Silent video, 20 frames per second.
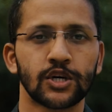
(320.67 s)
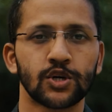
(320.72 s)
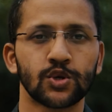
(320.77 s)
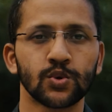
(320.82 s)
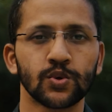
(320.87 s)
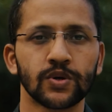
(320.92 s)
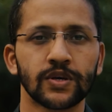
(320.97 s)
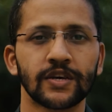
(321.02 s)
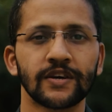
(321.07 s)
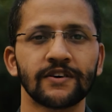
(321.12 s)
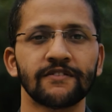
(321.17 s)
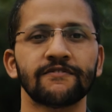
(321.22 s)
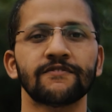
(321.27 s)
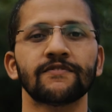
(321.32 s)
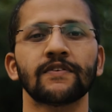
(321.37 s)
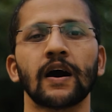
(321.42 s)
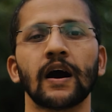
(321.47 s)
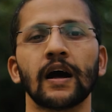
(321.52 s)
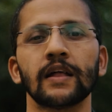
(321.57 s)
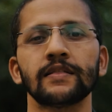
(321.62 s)
to
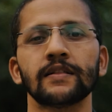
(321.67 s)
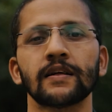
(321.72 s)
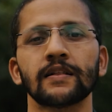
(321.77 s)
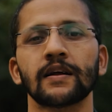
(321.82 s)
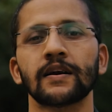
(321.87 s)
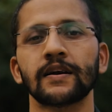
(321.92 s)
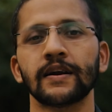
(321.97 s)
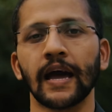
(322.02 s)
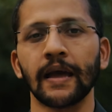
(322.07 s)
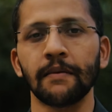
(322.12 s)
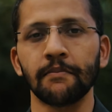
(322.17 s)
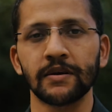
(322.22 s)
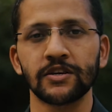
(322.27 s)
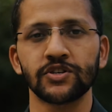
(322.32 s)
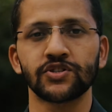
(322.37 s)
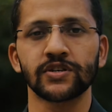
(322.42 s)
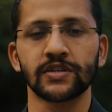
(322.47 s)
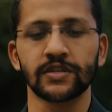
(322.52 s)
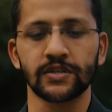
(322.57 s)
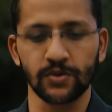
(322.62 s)
give another
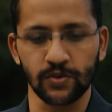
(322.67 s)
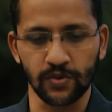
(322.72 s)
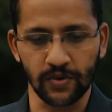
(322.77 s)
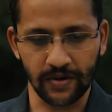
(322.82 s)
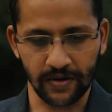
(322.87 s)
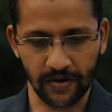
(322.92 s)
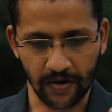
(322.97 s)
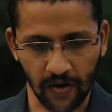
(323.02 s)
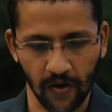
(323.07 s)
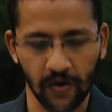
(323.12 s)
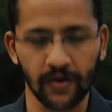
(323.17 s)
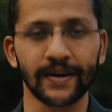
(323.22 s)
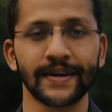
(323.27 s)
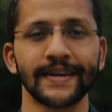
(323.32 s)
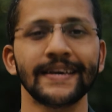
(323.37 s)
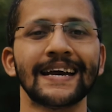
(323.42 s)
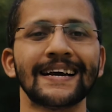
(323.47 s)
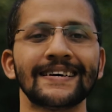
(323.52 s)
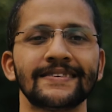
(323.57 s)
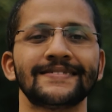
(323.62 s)
dimension to
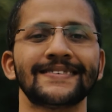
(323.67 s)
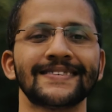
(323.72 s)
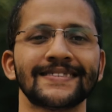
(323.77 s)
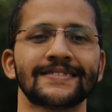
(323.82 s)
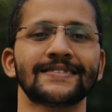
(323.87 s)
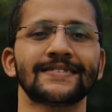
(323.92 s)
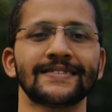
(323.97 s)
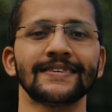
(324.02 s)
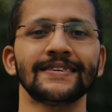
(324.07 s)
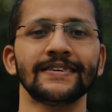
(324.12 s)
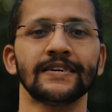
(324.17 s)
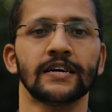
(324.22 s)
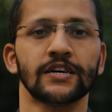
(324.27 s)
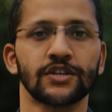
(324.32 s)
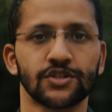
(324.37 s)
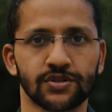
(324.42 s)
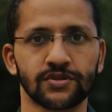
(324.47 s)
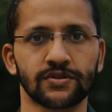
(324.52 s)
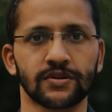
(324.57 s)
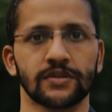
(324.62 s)
already existing
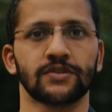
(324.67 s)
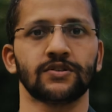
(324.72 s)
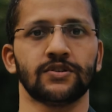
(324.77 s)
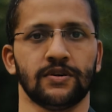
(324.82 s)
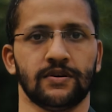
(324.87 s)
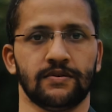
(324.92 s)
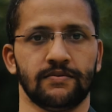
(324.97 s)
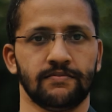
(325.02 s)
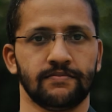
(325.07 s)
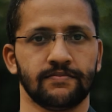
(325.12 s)
structure.